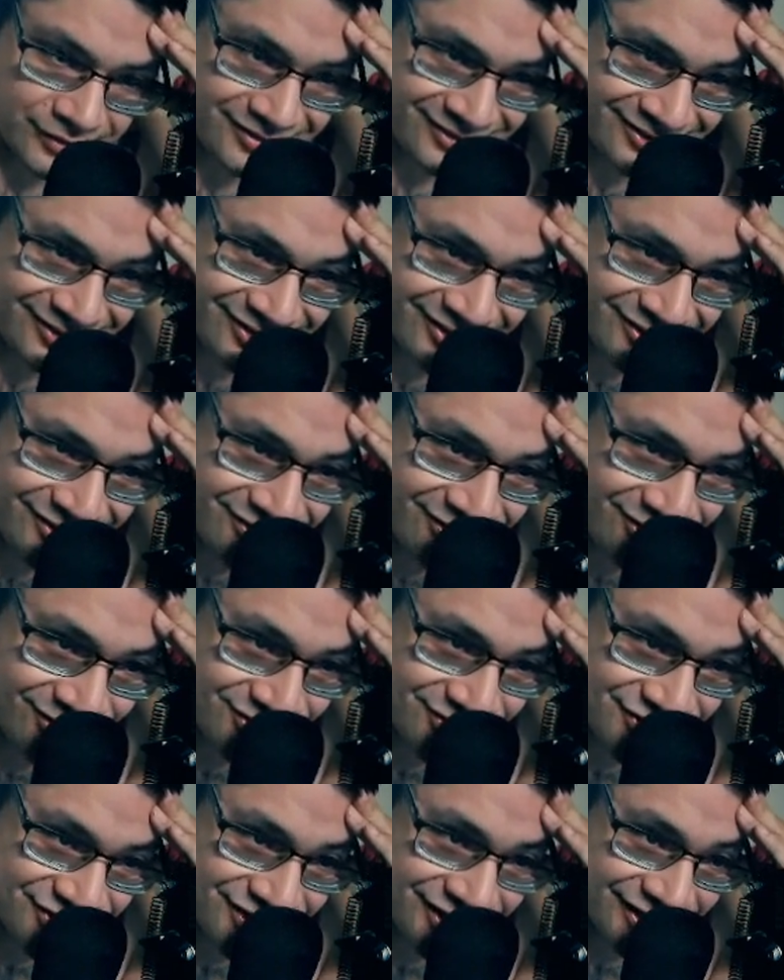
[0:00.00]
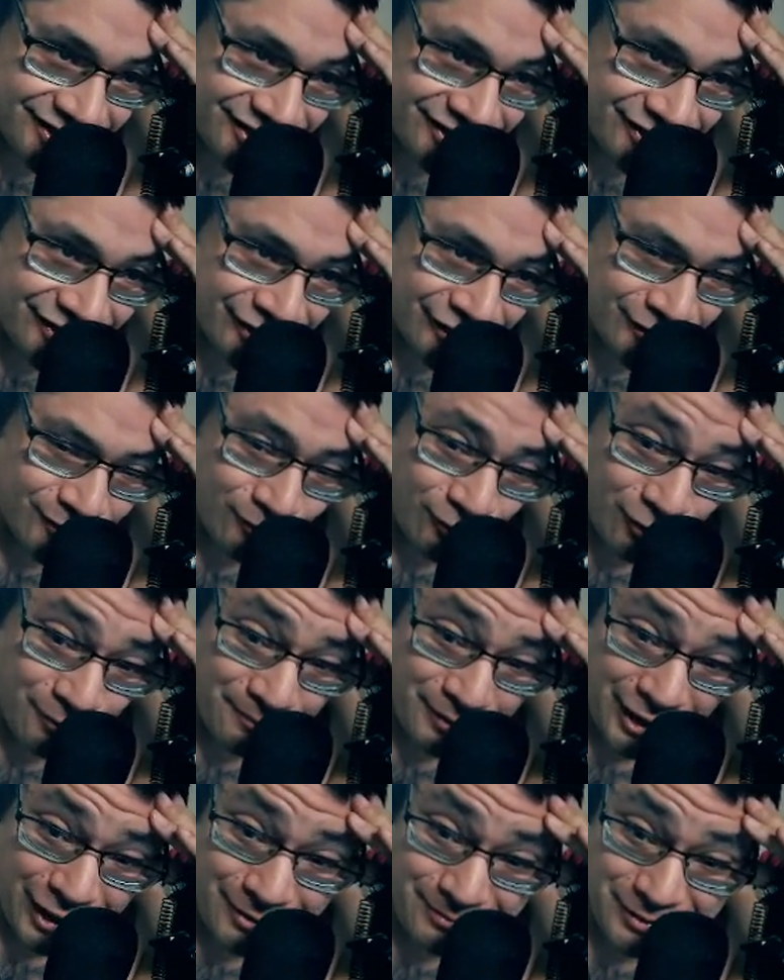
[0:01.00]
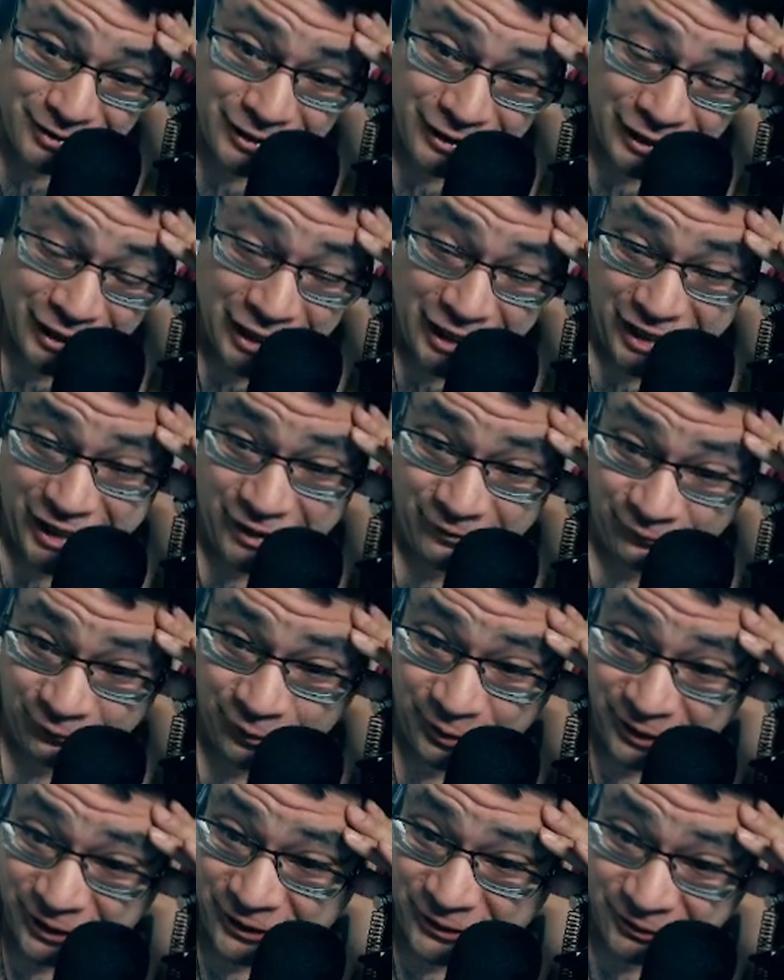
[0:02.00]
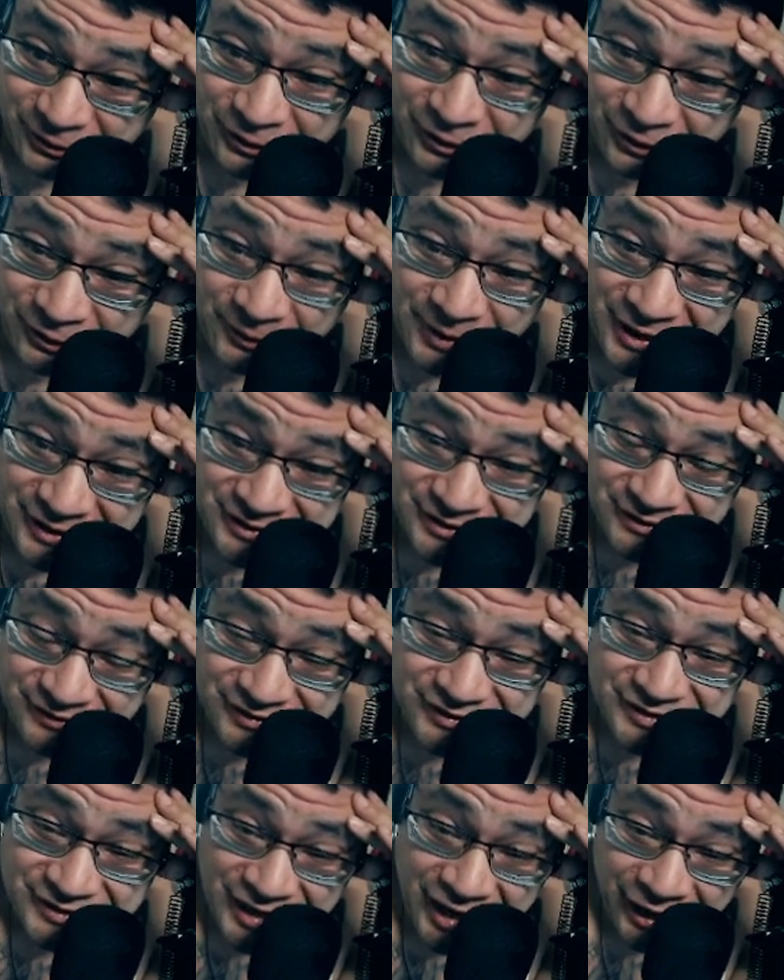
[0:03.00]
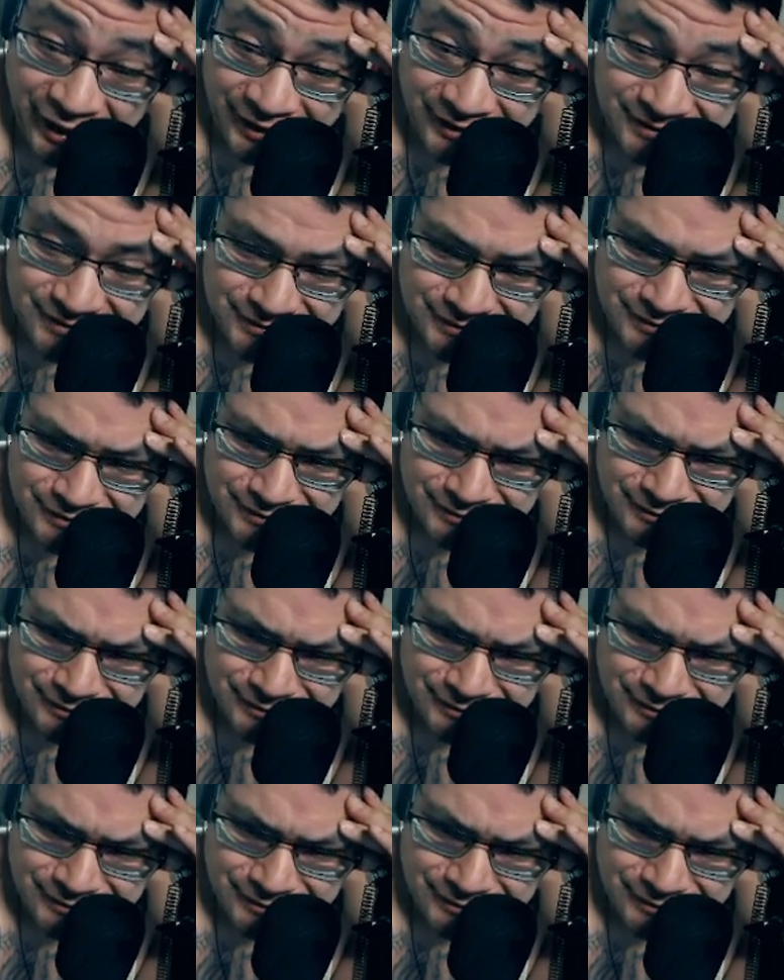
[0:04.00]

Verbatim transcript: Yo, you little cheeky cunt. Well, maybe if we ignore the rest of the science.